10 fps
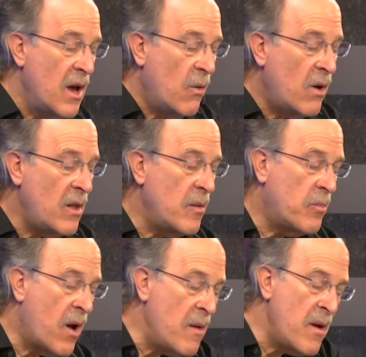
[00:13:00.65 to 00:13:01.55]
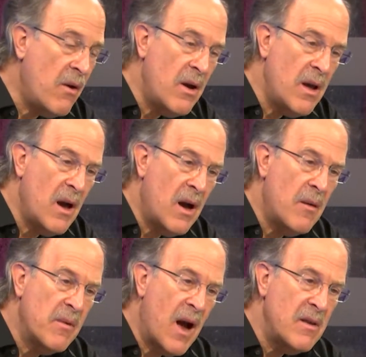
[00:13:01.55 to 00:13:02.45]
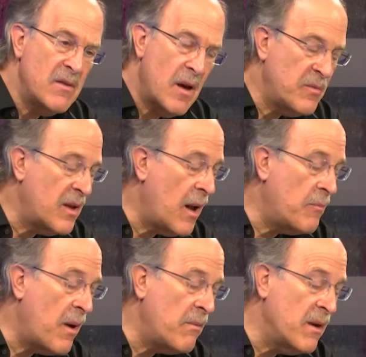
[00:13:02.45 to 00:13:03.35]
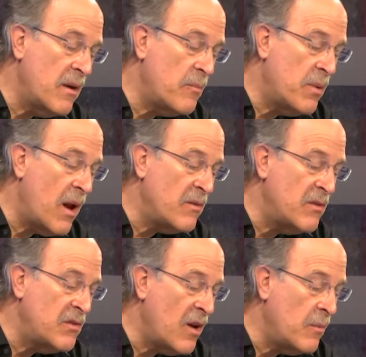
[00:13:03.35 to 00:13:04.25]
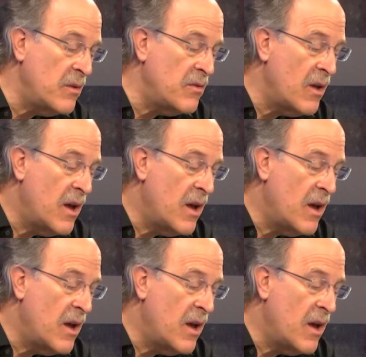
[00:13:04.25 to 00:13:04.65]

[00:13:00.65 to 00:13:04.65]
one of the primary concepts, and I'm probably going to pronounce this gentleman's